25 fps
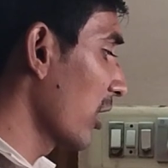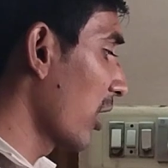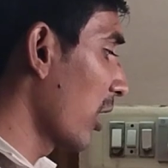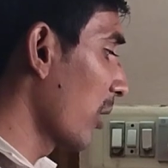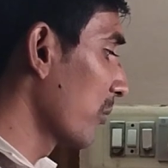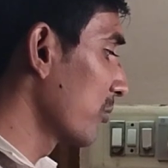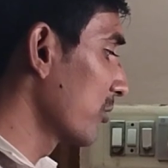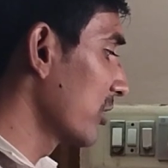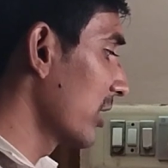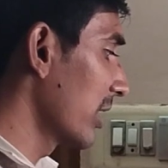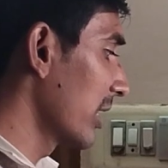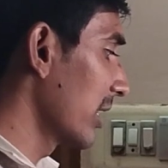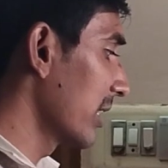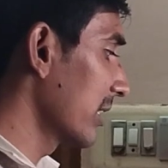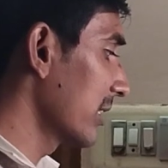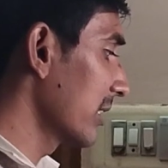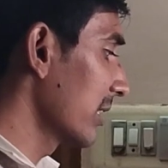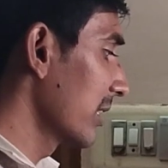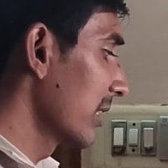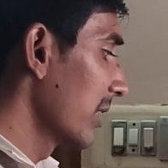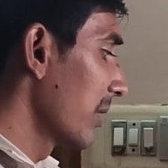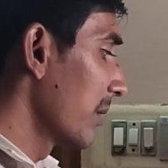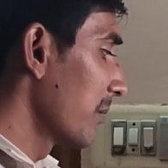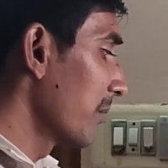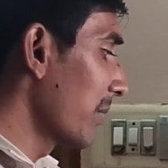the
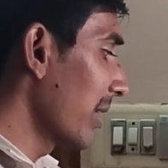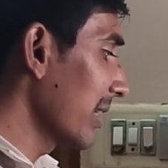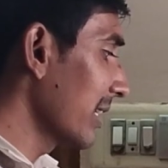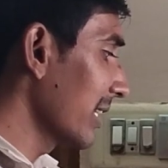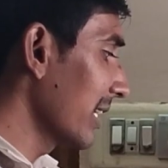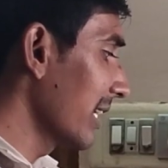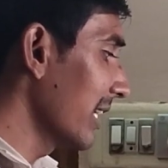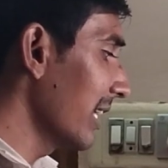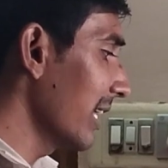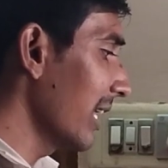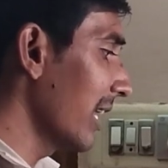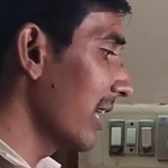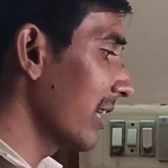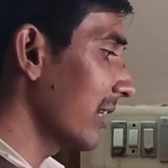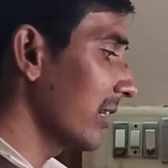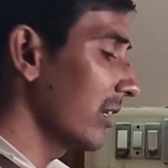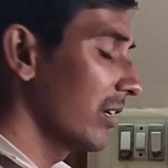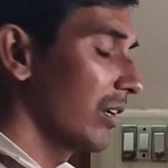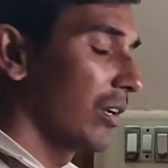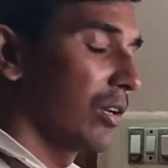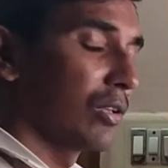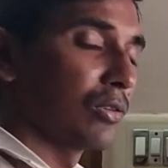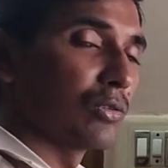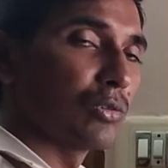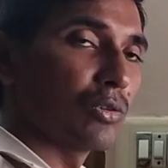object, but
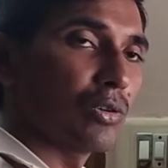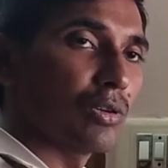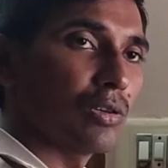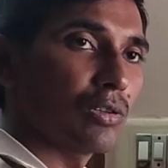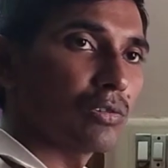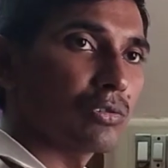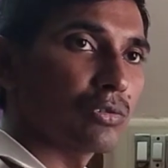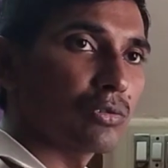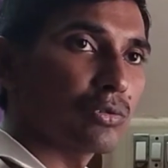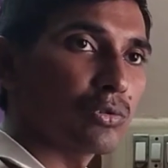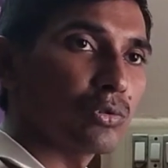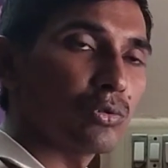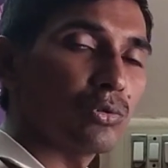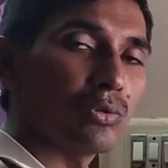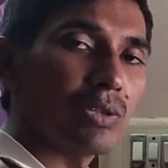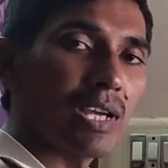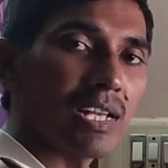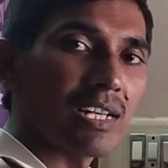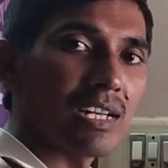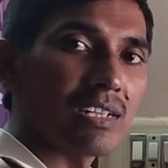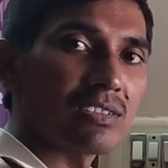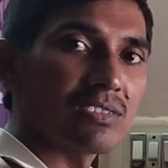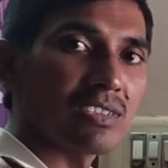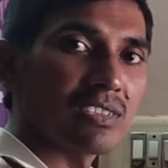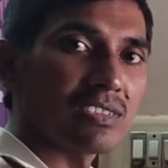here those two
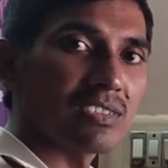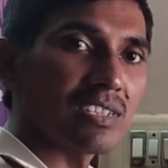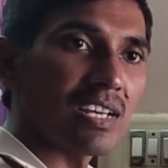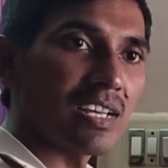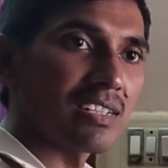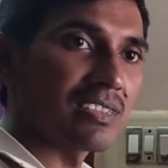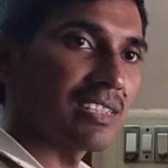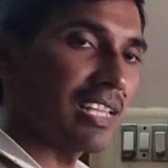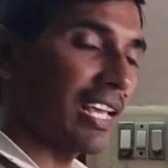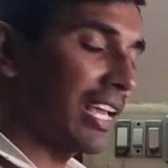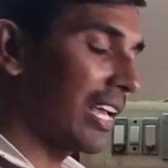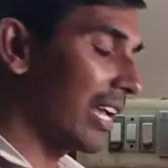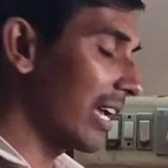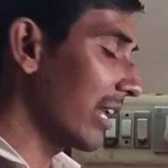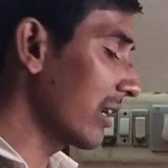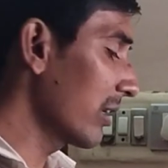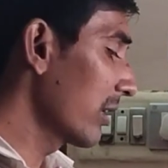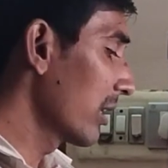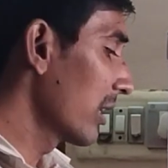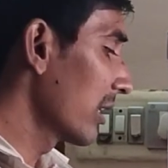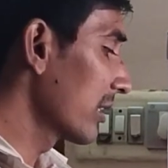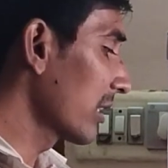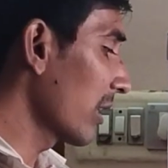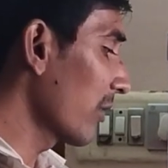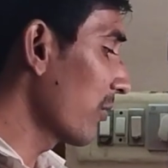energies are
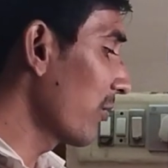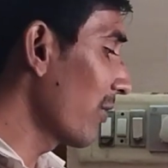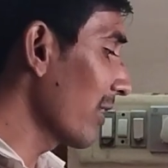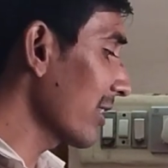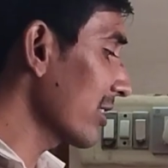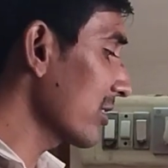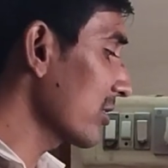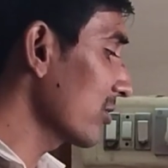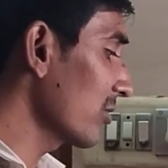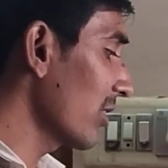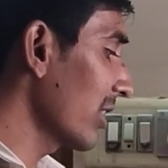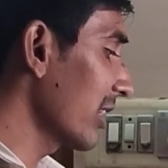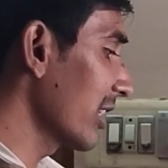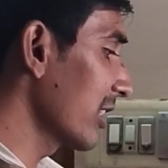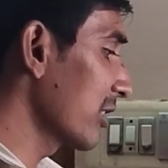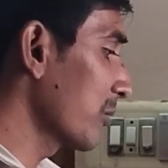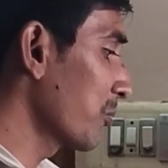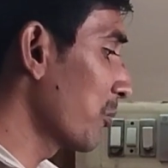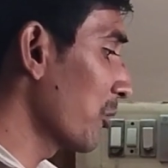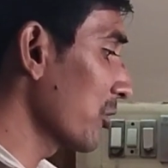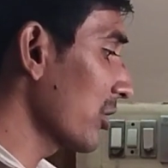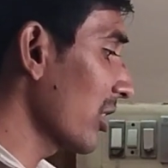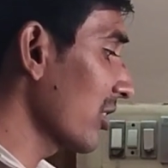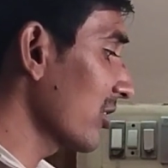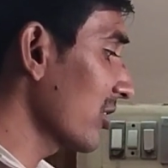there. The first one
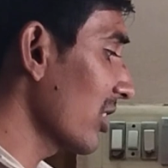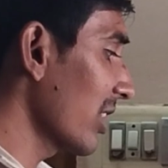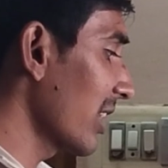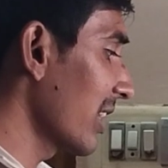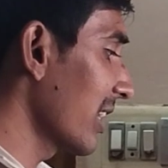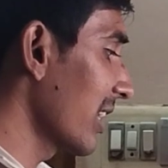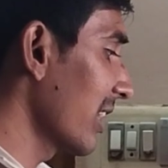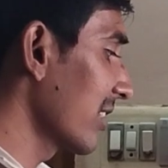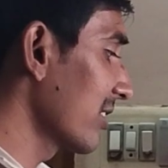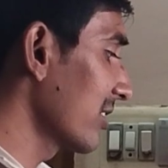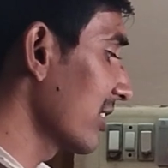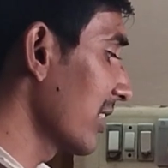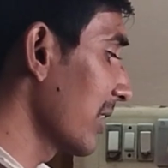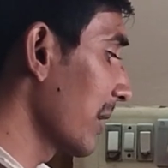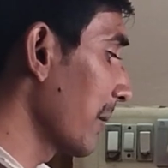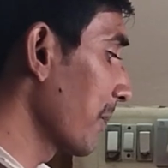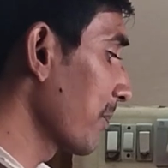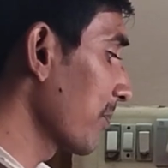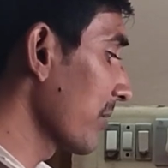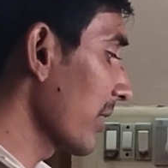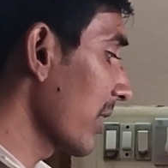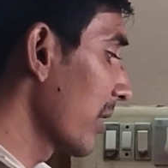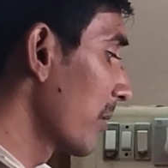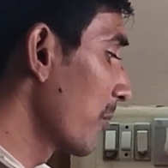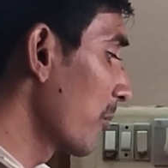is potential
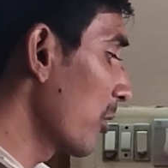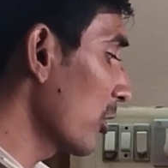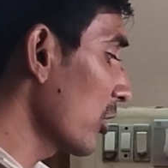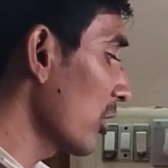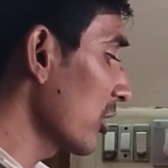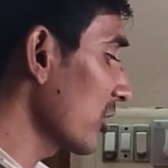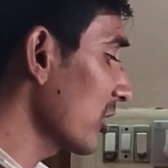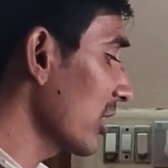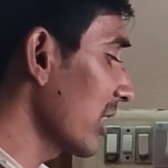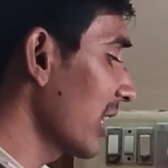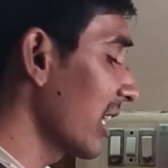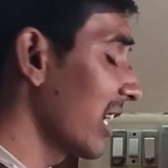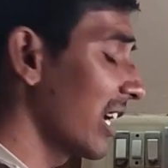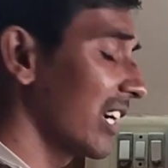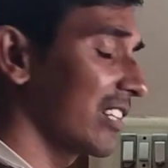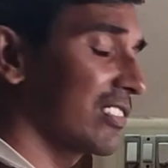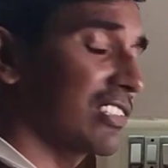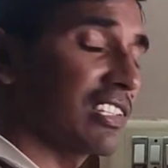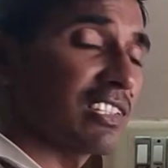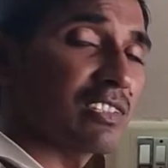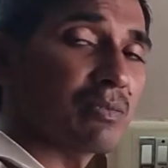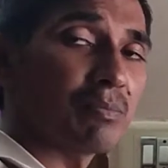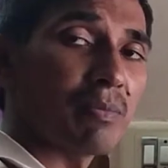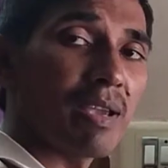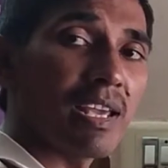energy. Potential
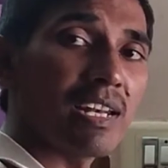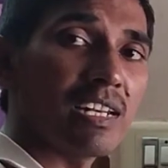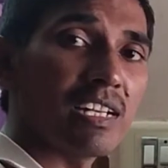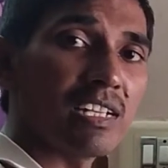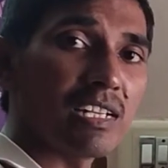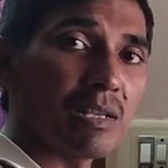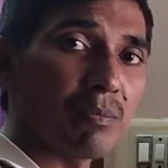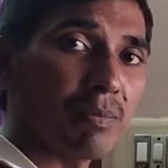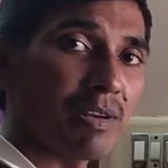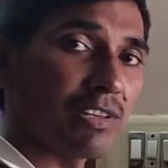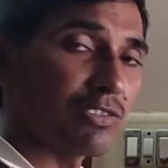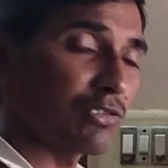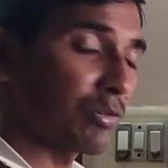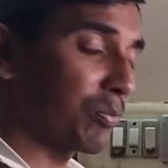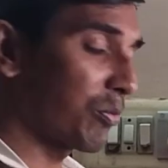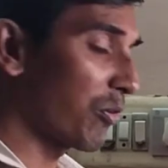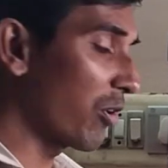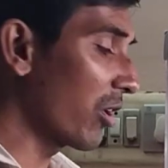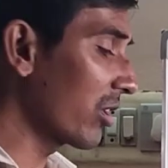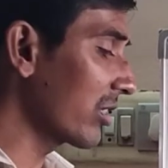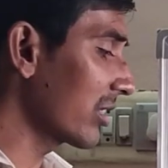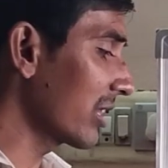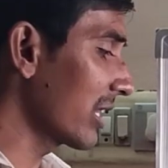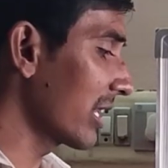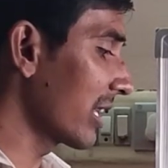energy is mainly depends
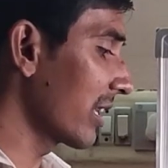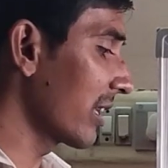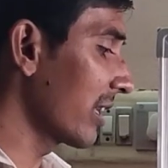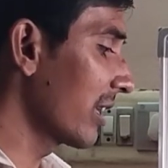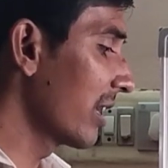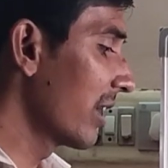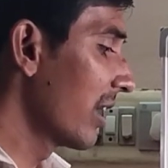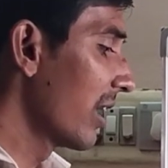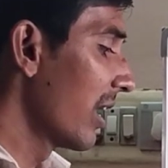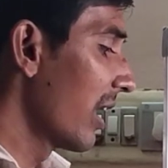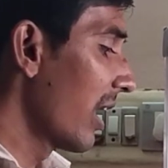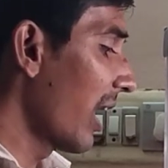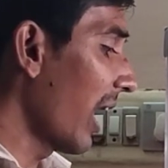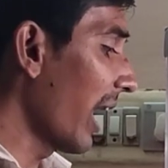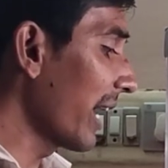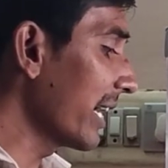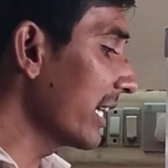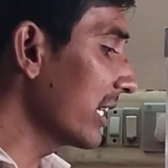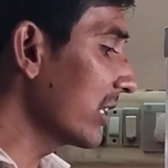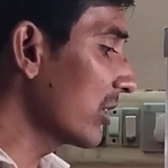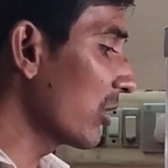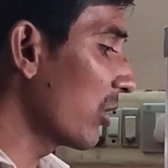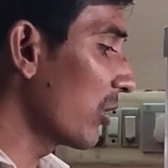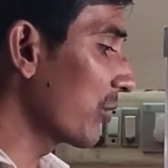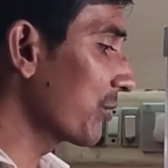upon the
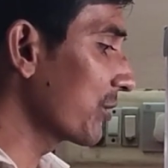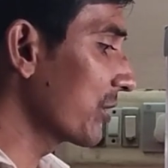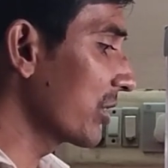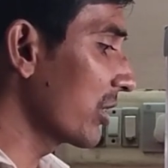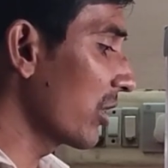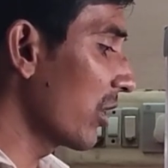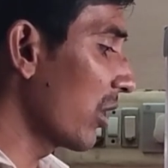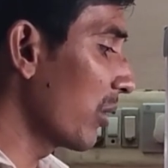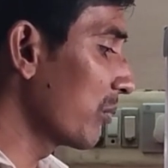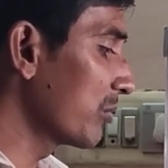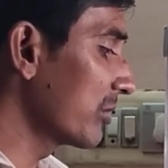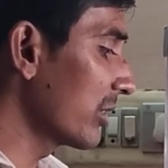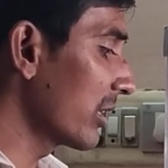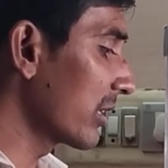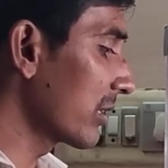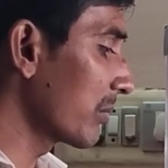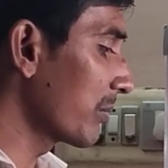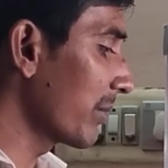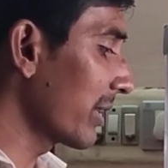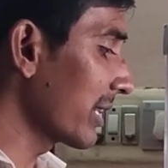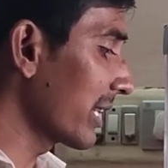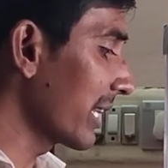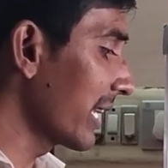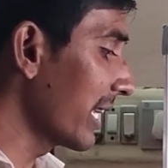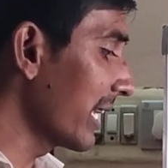height of the object,
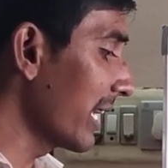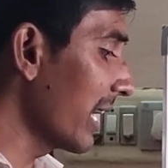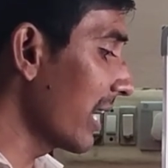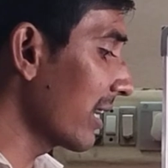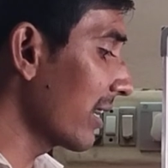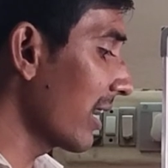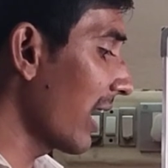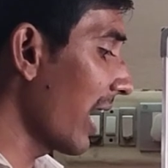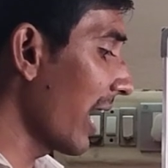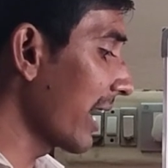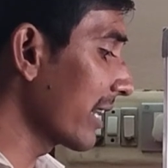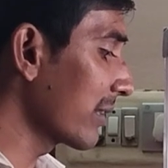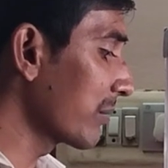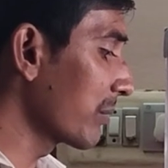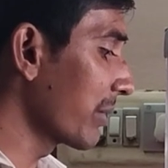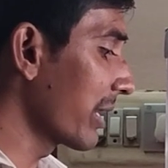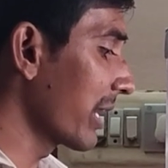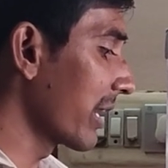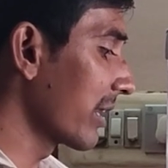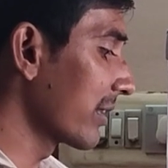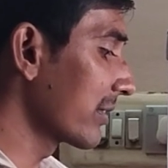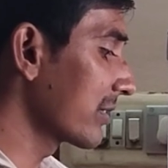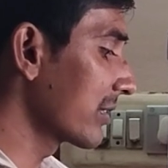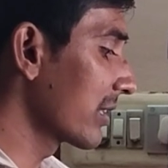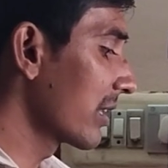but here height
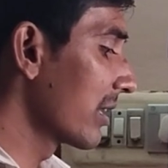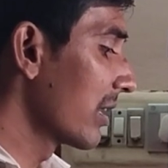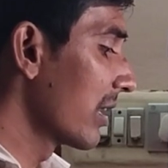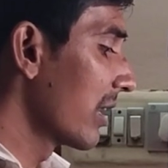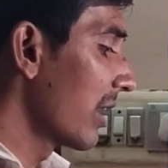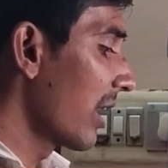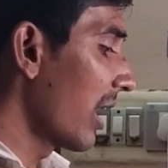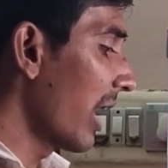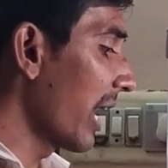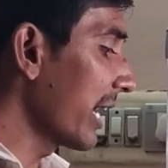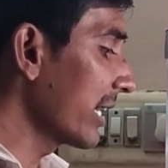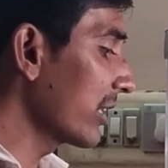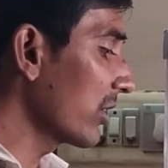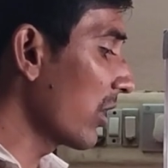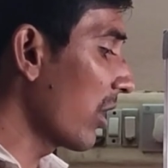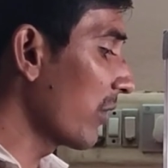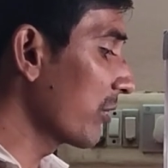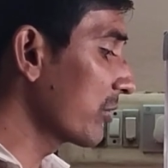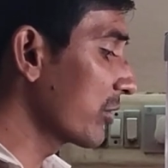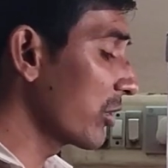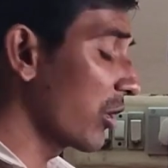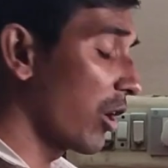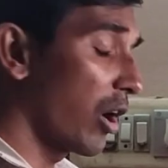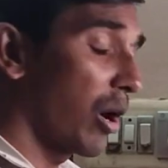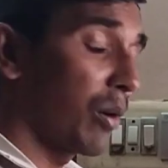means height
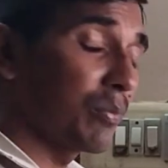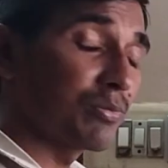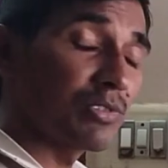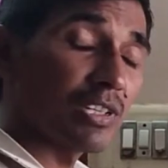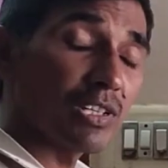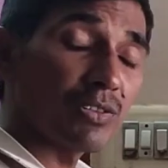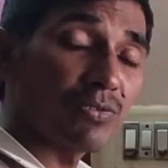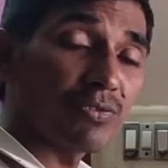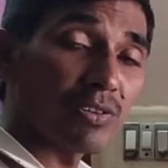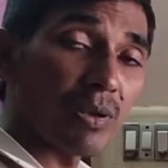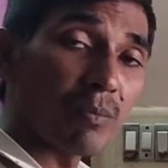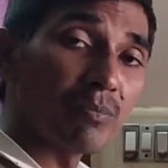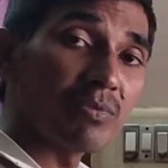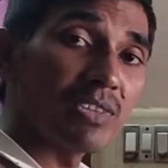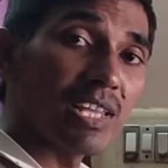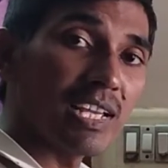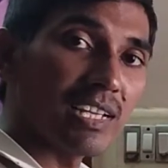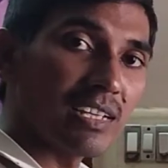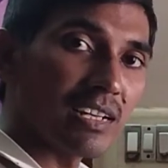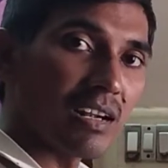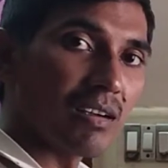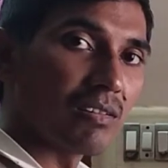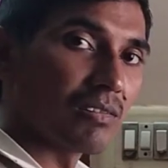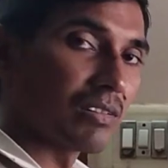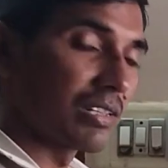of the object from
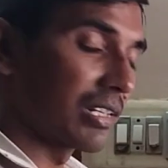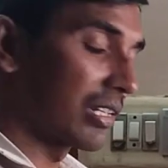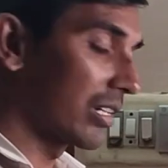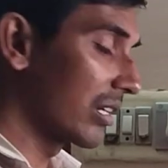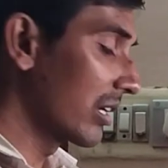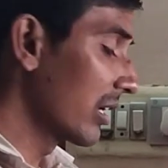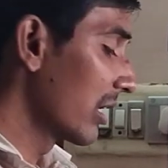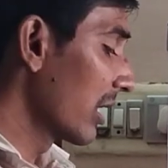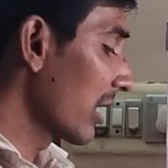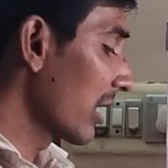the ground,